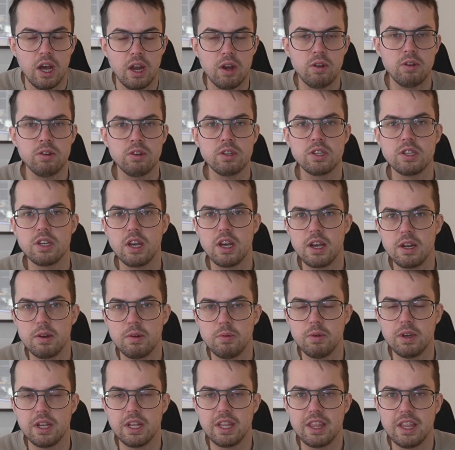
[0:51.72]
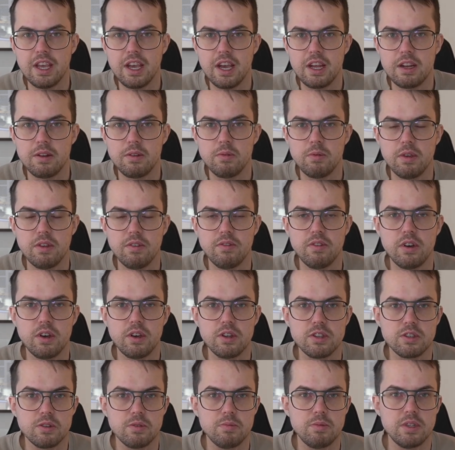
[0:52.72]
Alongside with that, we've
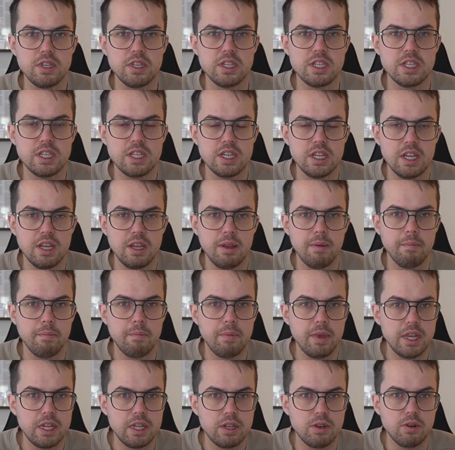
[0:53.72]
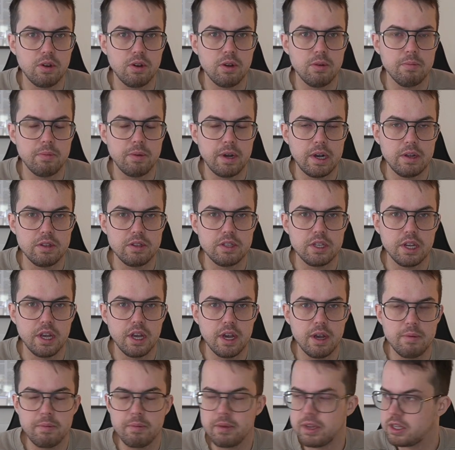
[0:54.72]
also been seeing Bitcoin
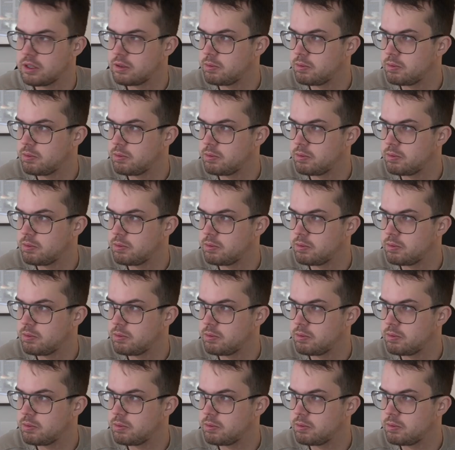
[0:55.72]
bouncing up,